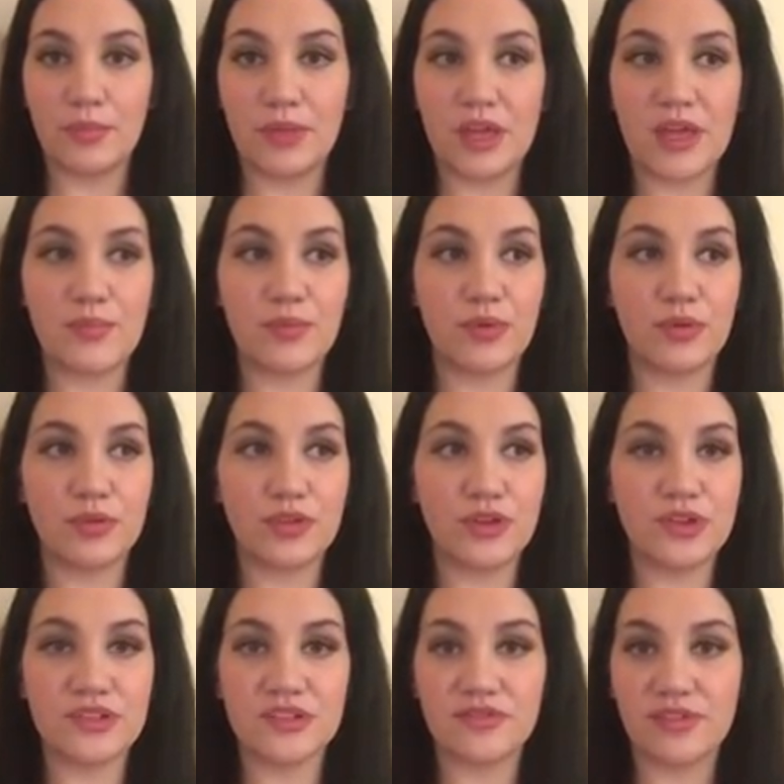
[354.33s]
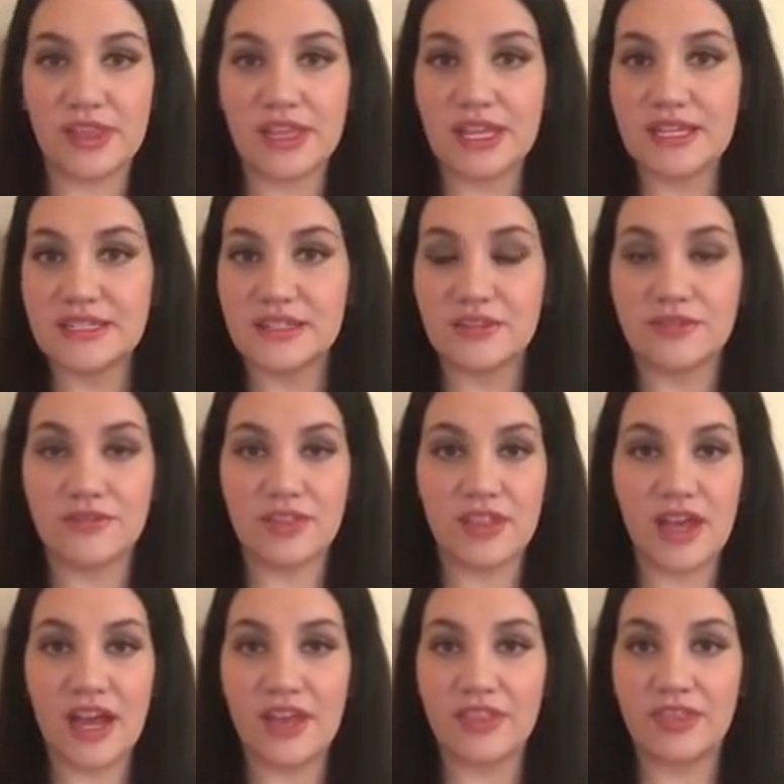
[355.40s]
People use it for this and for
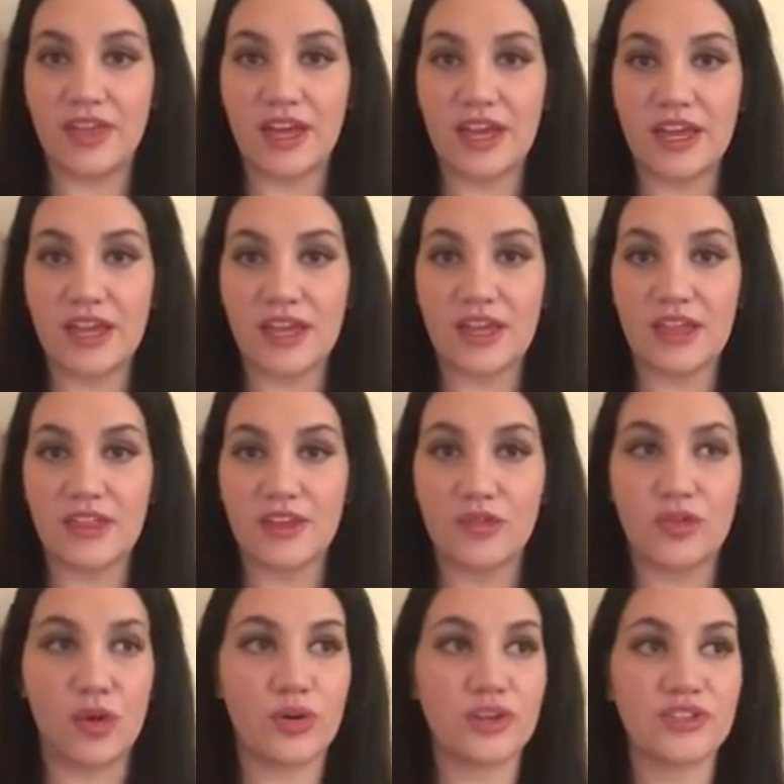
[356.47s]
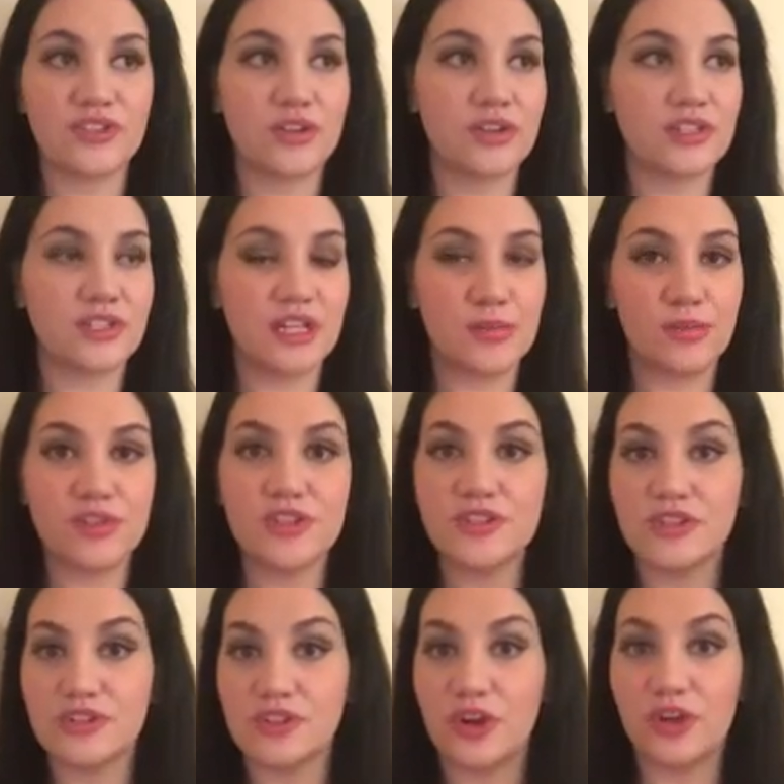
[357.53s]
that. They grow it in certain
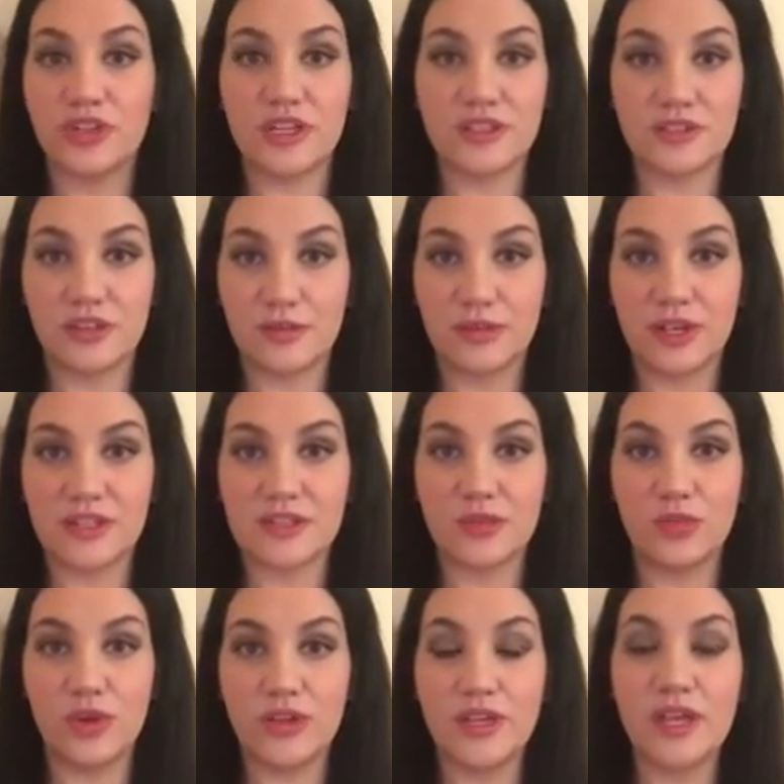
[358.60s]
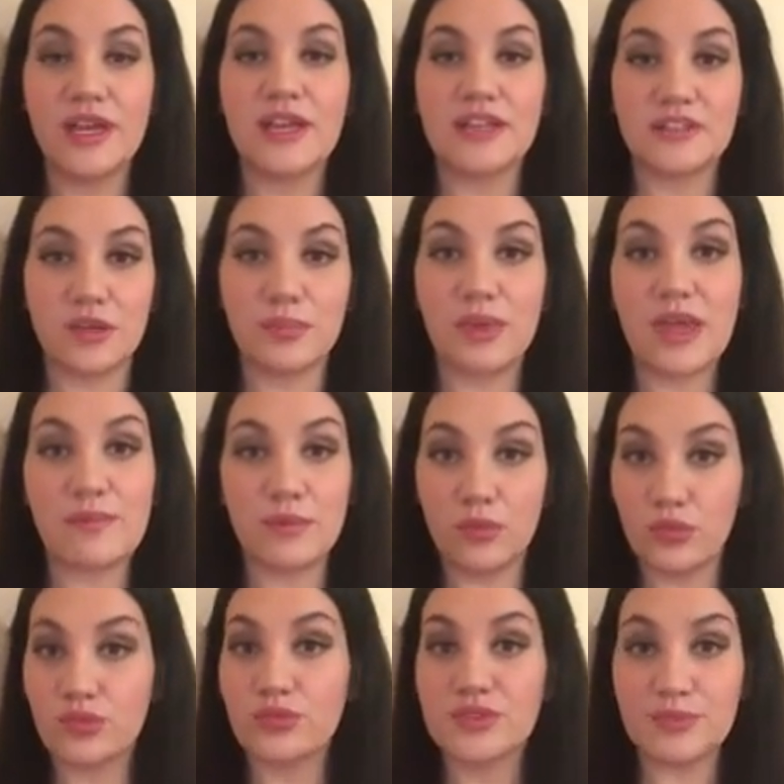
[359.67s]
temperatures and only in certain parts of the world. So people
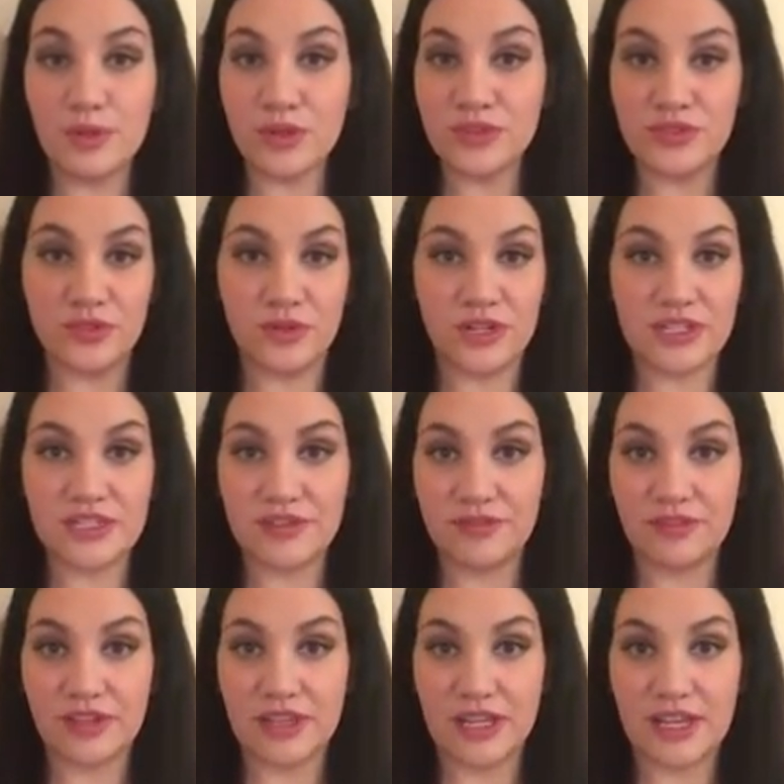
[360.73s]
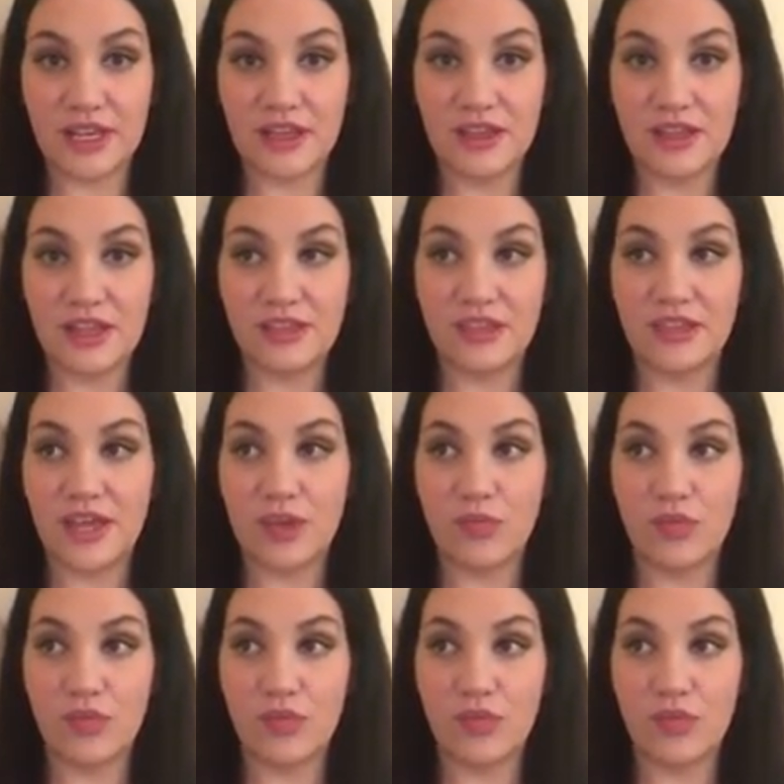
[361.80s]
will respond to it differently than they